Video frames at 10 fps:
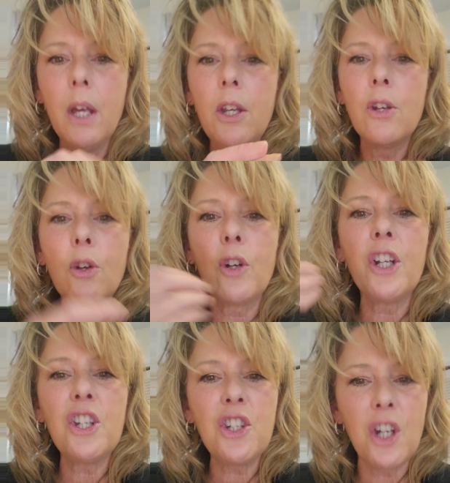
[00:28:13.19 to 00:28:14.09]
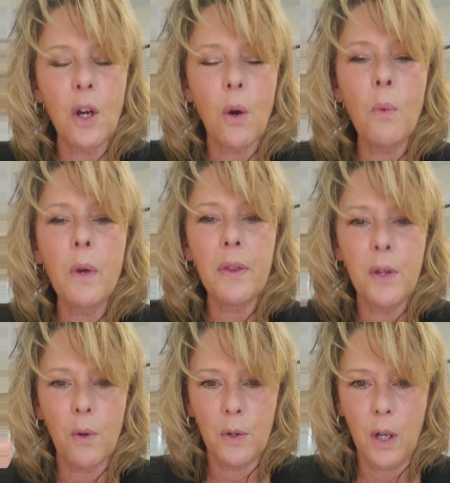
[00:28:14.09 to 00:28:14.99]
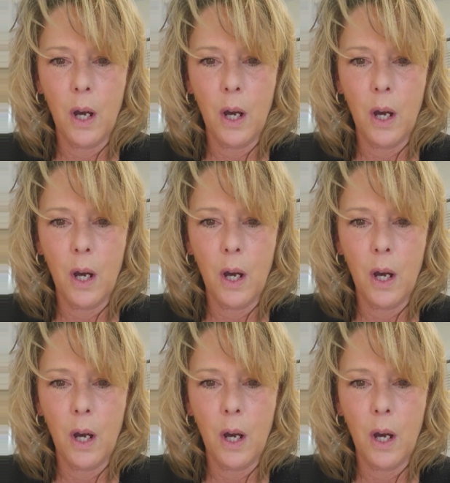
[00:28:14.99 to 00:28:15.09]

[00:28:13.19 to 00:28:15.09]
you're going to share with your